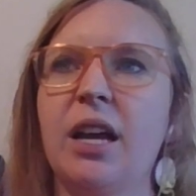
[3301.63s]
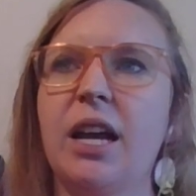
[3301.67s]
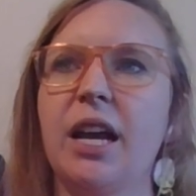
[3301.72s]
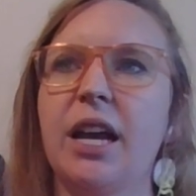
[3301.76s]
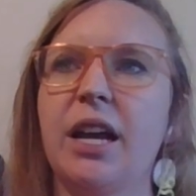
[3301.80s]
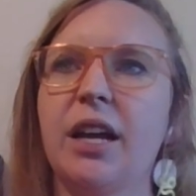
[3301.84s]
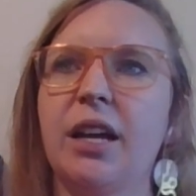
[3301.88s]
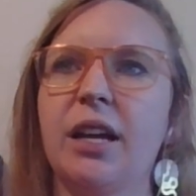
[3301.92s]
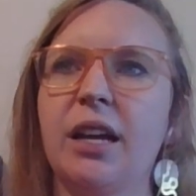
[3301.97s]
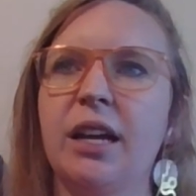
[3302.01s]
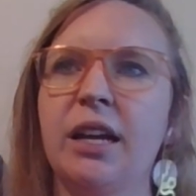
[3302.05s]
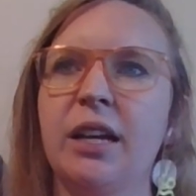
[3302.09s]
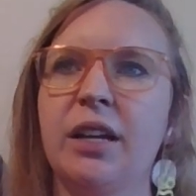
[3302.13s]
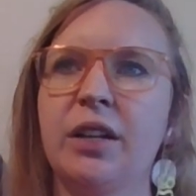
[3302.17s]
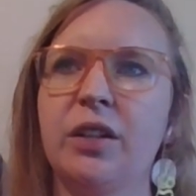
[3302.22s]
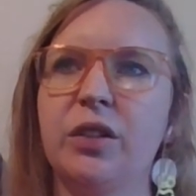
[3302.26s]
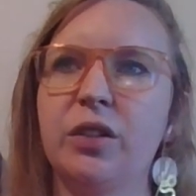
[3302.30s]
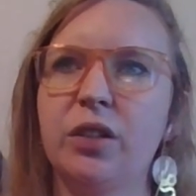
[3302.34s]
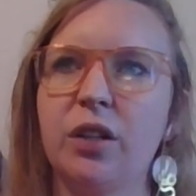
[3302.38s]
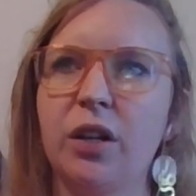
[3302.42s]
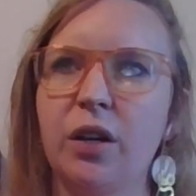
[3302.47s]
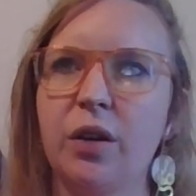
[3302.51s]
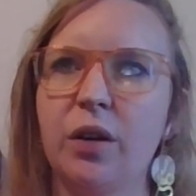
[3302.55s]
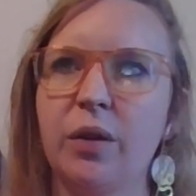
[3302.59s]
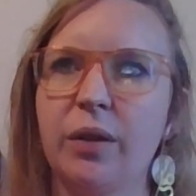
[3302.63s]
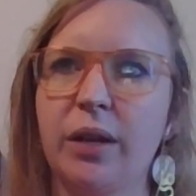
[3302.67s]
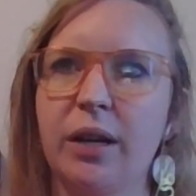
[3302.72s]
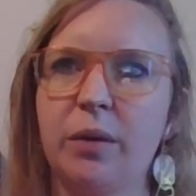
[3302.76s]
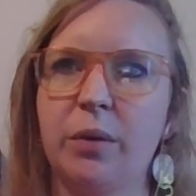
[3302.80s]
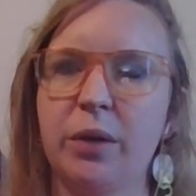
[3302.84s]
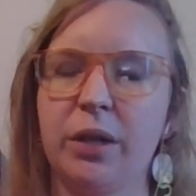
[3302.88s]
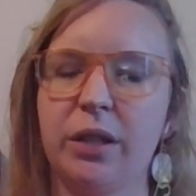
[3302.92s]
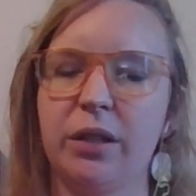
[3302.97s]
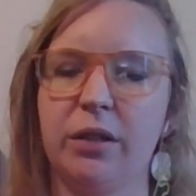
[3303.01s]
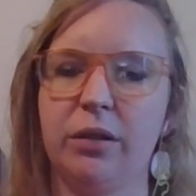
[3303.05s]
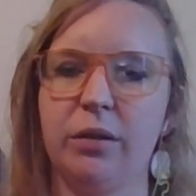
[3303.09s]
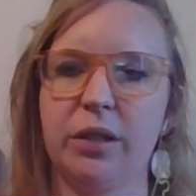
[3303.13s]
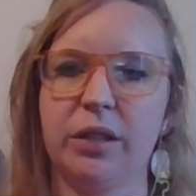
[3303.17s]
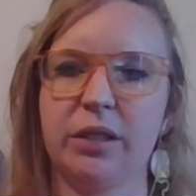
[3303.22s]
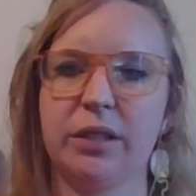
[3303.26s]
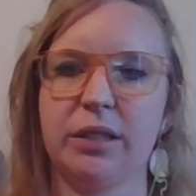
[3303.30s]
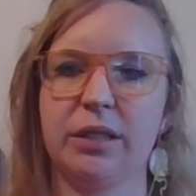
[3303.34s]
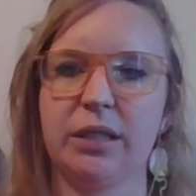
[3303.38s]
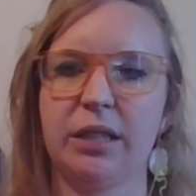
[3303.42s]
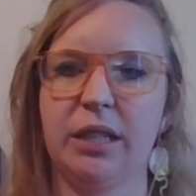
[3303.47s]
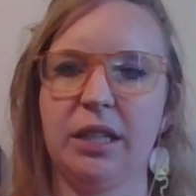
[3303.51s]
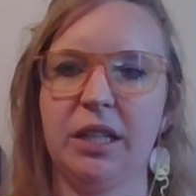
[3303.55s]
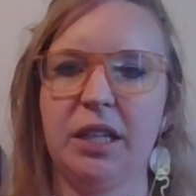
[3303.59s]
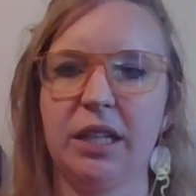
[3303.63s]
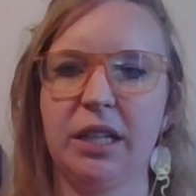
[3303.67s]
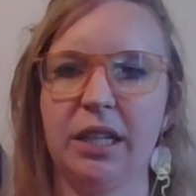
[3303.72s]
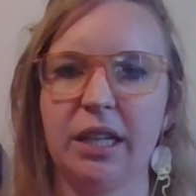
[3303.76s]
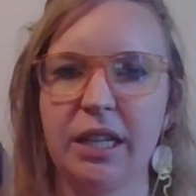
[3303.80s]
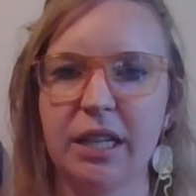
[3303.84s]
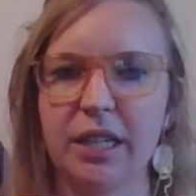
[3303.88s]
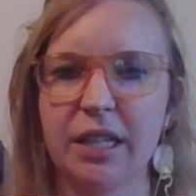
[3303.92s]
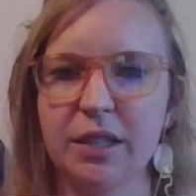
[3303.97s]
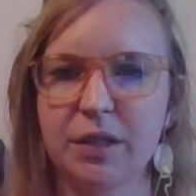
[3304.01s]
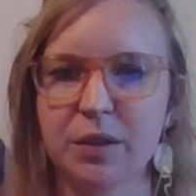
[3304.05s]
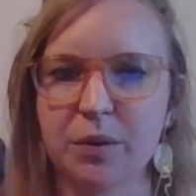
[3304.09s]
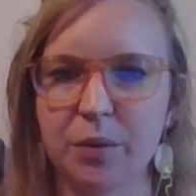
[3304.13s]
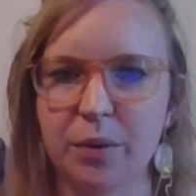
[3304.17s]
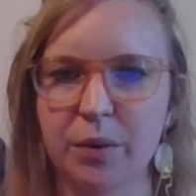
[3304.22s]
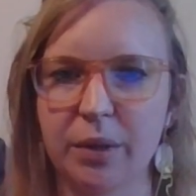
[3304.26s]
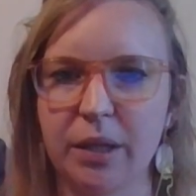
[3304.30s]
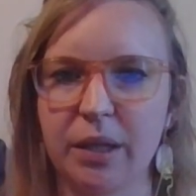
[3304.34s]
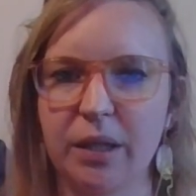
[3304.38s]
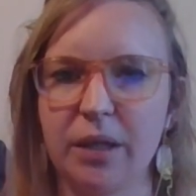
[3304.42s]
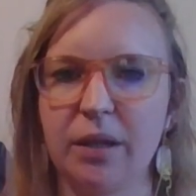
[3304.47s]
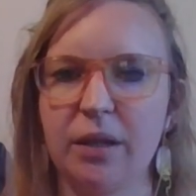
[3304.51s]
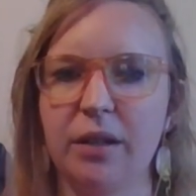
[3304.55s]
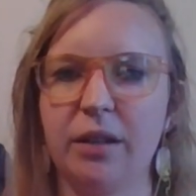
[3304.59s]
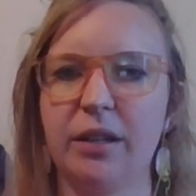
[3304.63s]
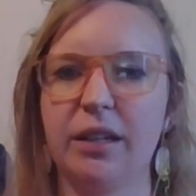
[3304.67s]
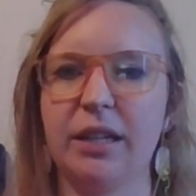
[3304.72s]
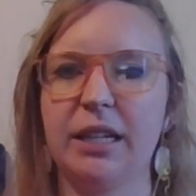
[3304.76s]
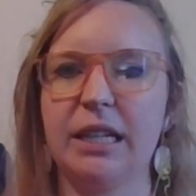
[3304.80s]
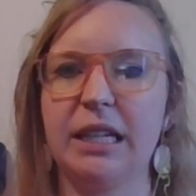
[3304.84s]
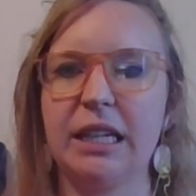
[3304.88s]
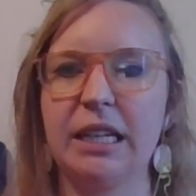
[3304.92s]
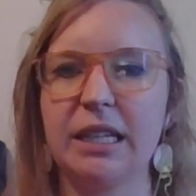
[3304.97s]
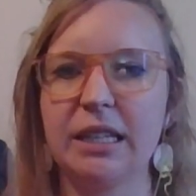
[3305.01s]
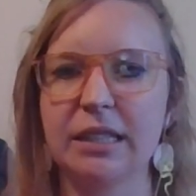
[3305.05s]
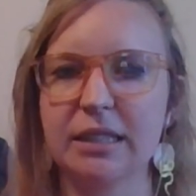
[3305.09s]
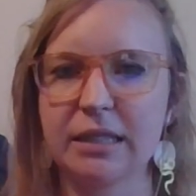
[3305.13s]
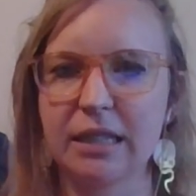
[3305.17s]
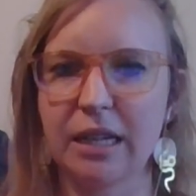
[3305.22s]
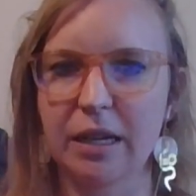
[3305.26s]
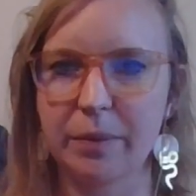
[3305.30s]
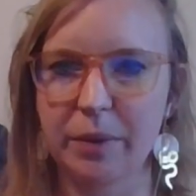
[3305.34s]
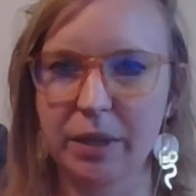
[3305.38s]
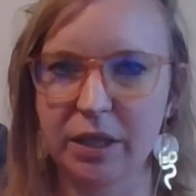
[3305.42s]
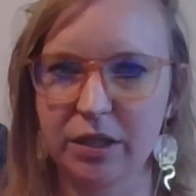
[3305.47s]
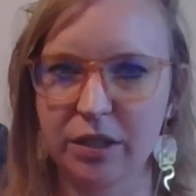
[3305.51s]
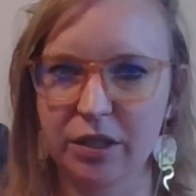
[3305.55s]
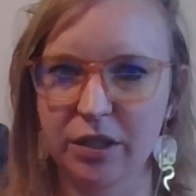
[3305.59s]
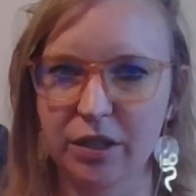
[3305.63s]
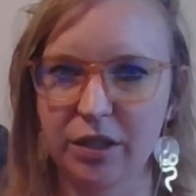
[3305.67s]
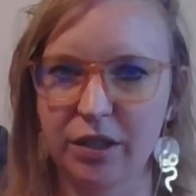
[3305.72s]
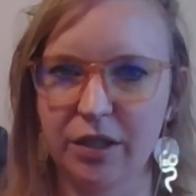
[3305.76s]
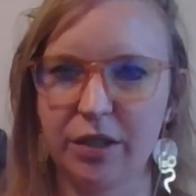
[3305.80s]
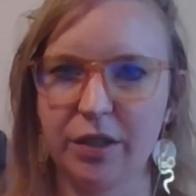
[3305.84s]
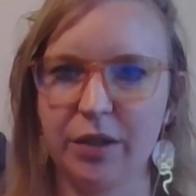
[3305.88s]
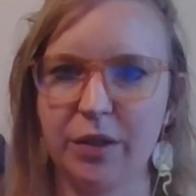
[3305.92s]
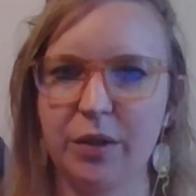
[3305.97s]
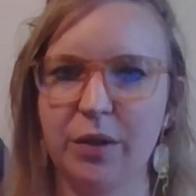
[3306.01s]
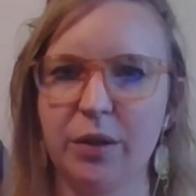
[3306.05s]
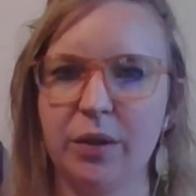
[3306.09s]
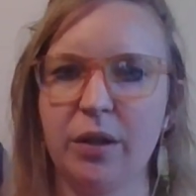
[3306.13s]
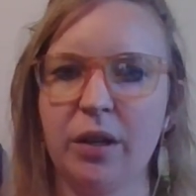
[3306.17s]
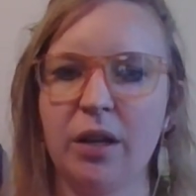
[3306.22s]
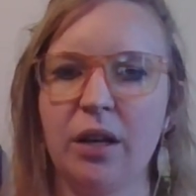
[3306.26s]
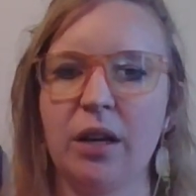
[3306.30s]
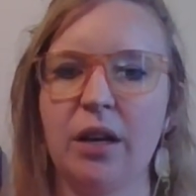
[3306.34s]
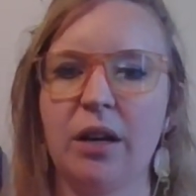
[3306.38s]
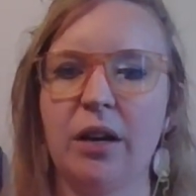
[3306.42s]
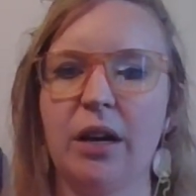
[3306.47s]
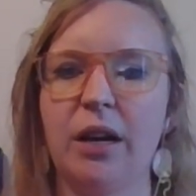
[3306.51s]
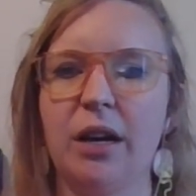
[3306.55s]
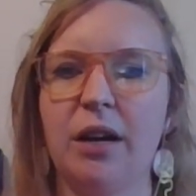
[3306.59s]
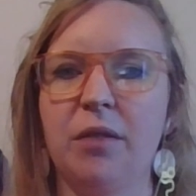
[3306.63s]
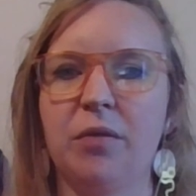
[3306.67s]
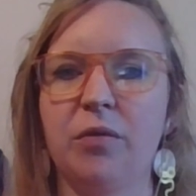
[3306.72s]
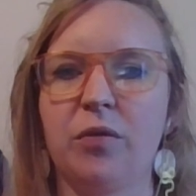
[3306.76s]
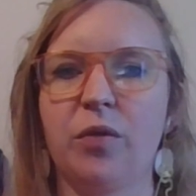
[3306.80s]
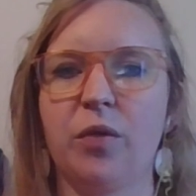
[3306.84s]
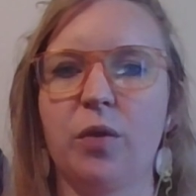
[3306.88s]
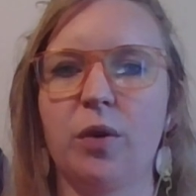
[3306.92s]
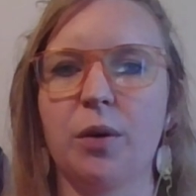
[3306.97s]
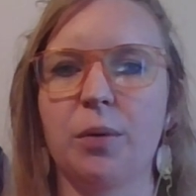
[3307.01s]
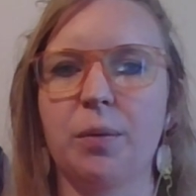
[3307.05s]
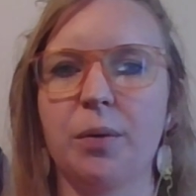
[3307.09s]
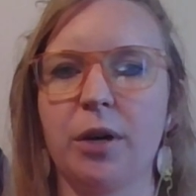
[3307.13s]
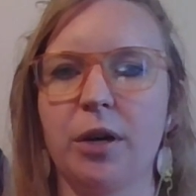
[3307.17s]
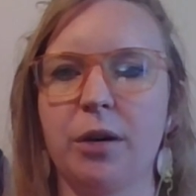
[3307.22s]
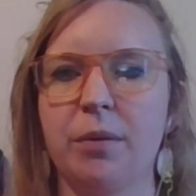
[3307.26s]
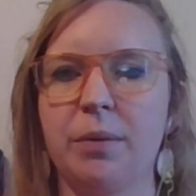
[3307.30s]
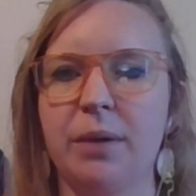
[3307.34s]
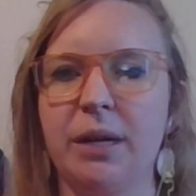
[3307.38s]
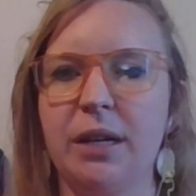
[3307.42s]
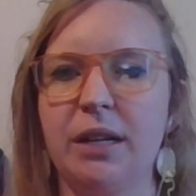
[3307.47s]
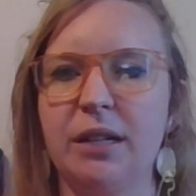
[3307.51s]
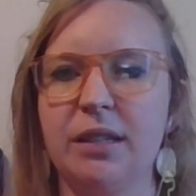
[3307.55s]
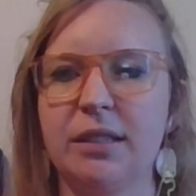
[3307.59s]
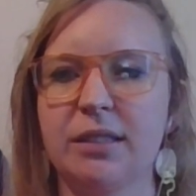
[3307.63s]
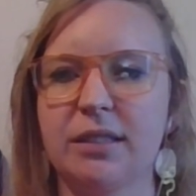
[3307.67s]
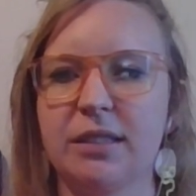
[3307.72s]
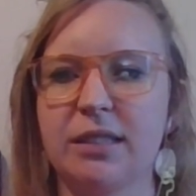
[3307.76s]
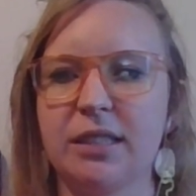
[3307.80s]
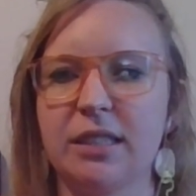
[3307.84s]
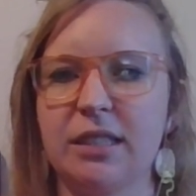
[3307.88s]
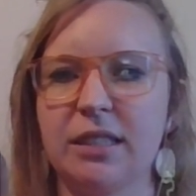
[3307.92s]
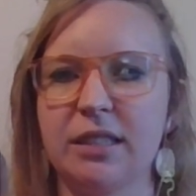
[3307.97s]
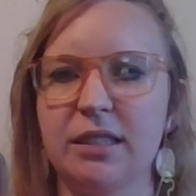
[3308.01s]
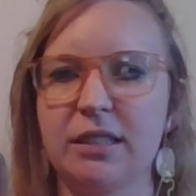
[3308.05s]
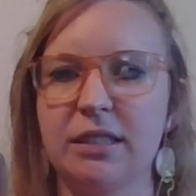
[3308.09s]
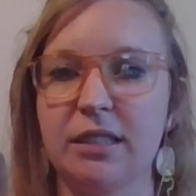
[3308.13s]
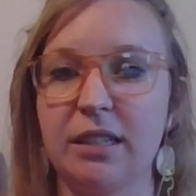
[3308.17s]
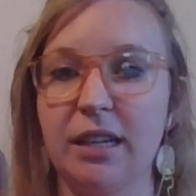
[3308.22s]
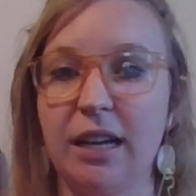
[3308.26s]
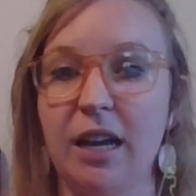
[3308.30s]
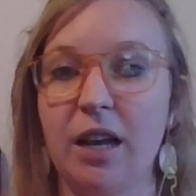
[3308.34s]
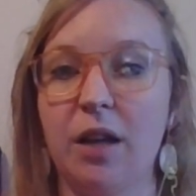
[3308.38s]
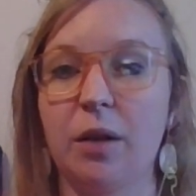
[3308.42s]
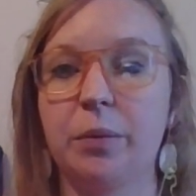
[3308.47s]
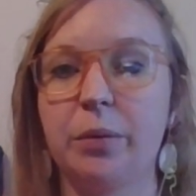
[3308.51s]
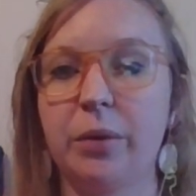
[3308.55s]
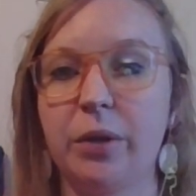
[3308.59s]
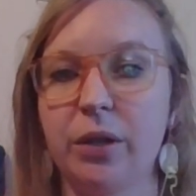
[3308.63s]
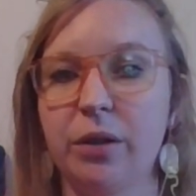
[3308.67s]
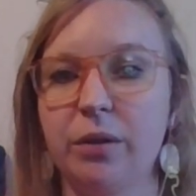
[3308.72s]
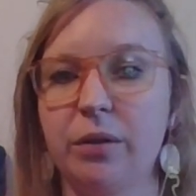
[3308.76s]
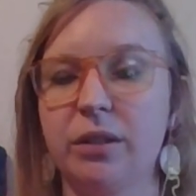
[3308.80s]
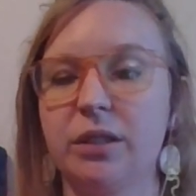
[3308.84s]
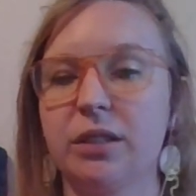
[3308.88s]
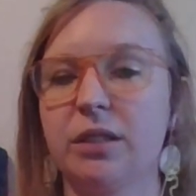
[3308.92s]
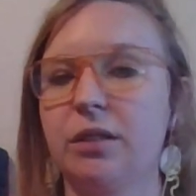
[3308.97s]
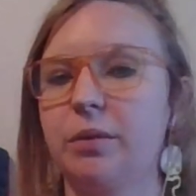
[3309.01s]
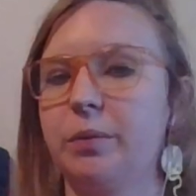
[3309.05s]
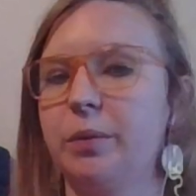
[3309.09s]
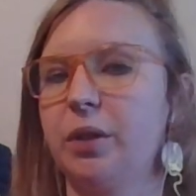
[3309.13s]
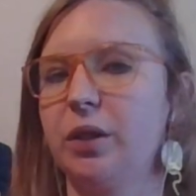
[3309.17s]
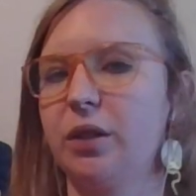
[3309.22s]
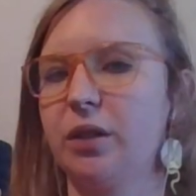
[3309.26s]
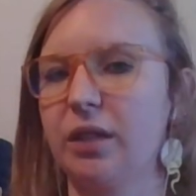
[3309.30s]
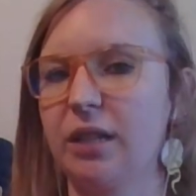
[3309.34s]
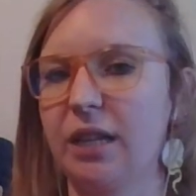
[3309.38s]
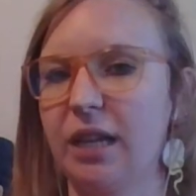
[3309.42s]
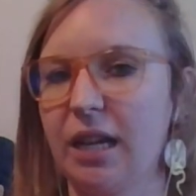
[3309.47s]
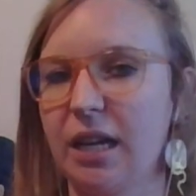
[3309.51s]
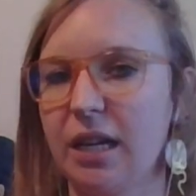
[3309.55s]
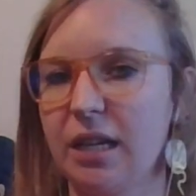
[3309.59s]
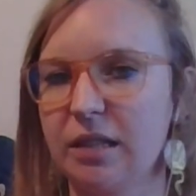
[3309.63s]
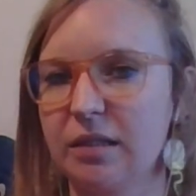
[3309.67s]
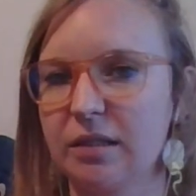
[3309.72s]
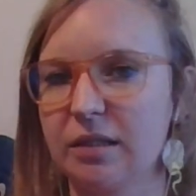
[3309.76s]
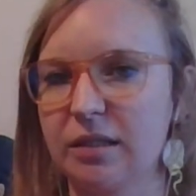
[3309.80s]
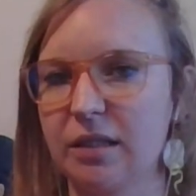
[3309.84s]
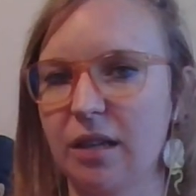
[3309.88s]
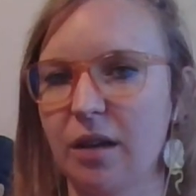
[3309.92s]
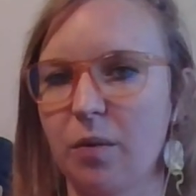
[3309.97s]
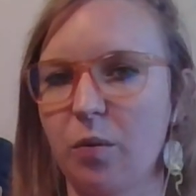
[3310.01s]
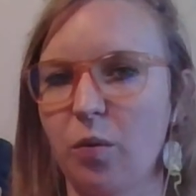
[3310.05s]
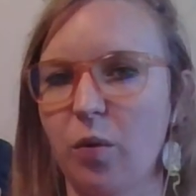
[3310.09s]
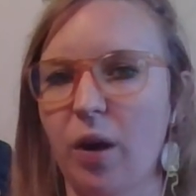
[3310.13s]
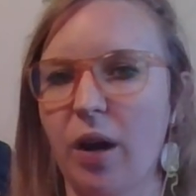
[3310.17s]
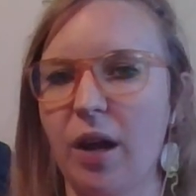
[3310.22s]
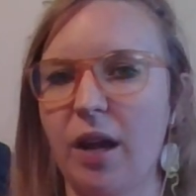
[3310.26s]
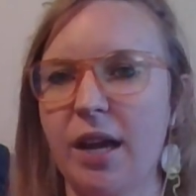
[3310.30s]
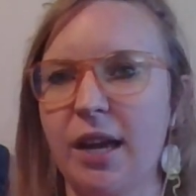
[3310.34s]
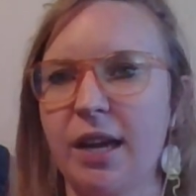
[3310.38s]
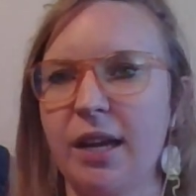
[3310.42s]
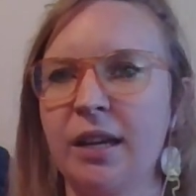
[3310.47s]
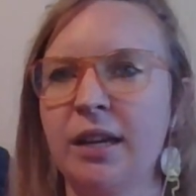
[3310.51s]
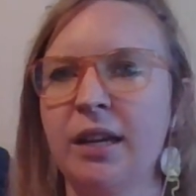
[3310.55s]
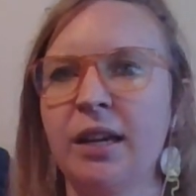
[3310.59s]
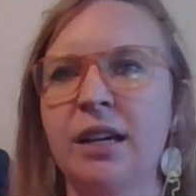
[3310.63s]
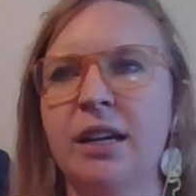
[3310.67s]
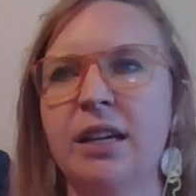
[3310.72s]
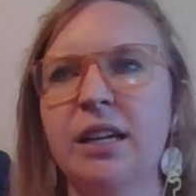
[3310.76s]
and, and know that what you are seeing is real it is coming to you um, for purpose to, to help you and to communicate in some way,